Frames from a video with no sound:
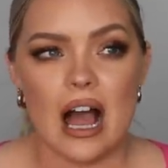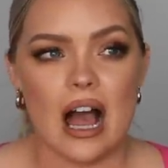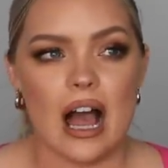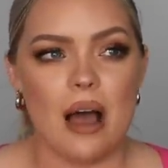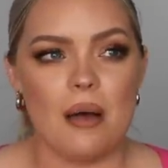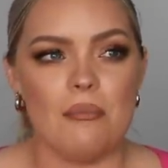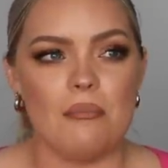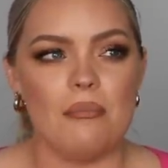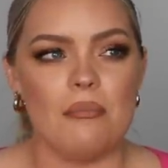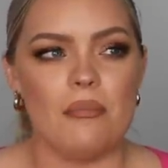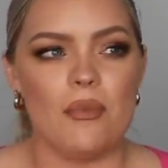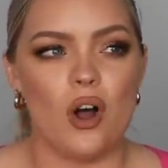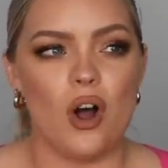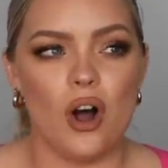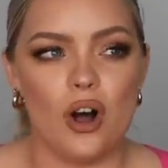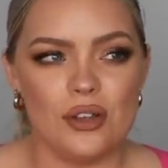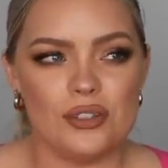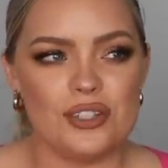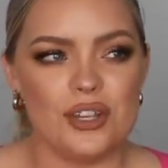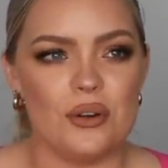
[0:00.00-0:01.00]
Um,
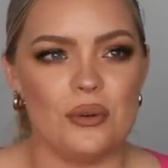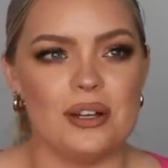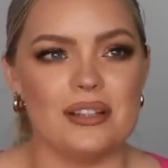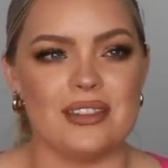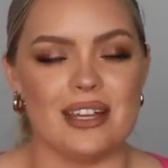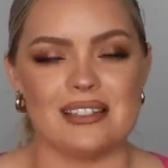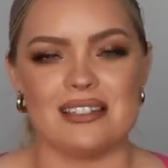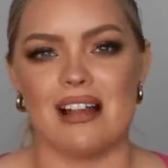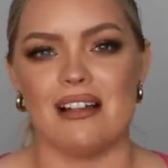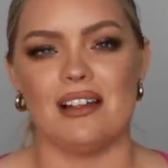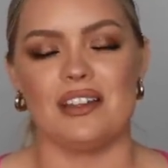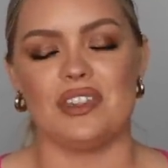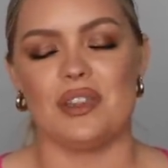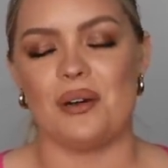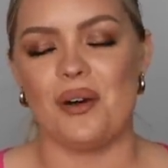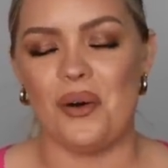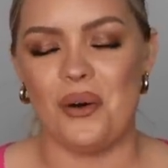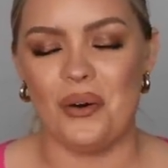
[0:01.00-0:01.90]
also that's not like the